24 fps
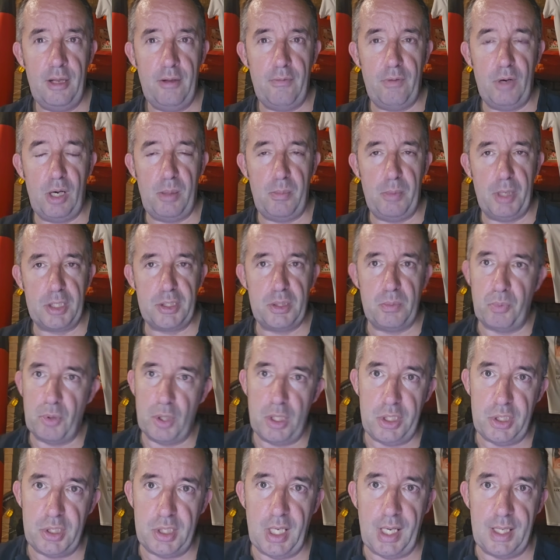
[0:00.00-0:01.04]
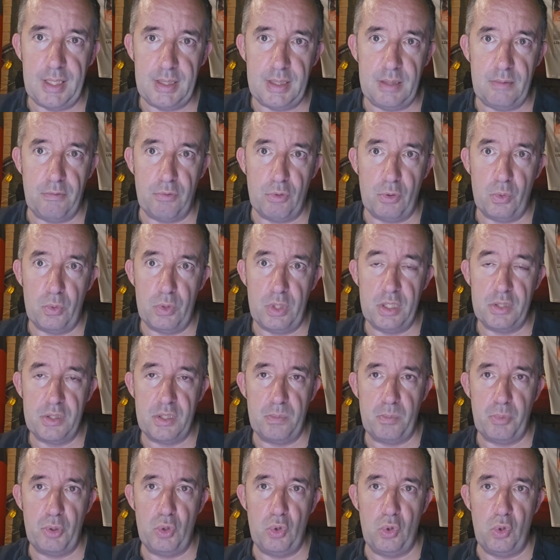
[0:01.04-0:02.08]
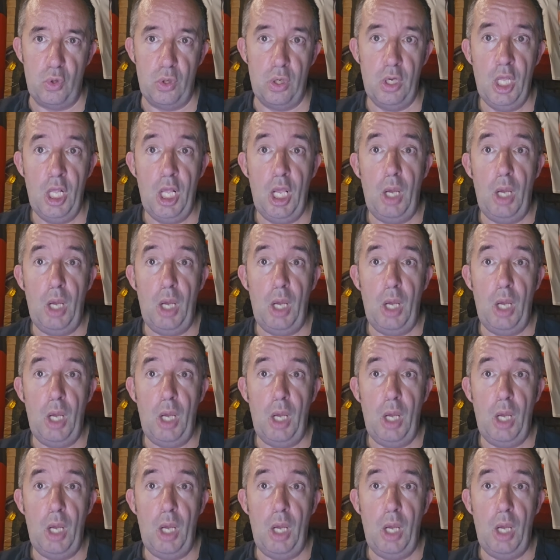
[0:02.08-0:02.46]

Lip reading: Very much appreciated for all your support.